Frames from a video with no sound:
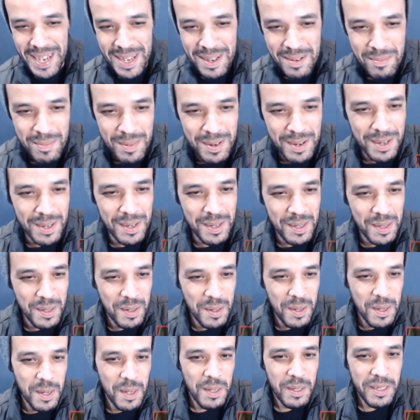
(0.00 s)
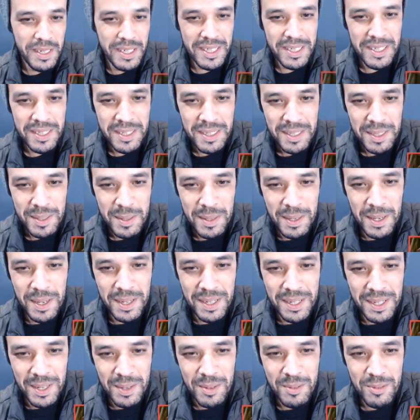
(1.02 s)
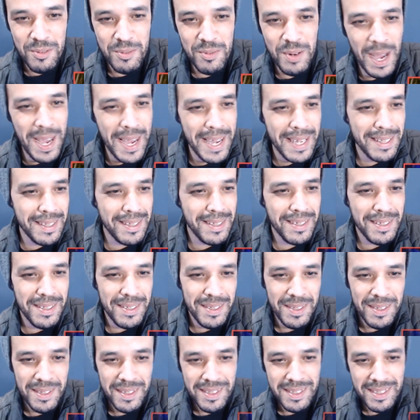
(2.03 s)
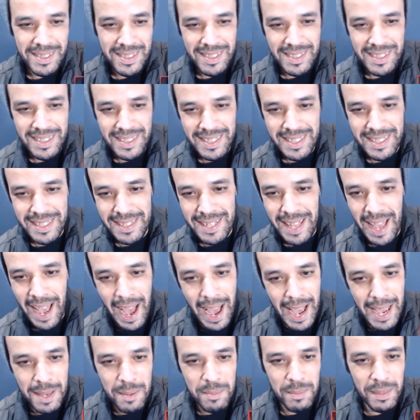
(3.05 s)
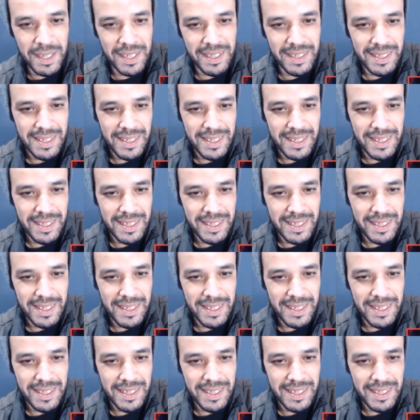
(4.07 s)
Simon. Red. Simon.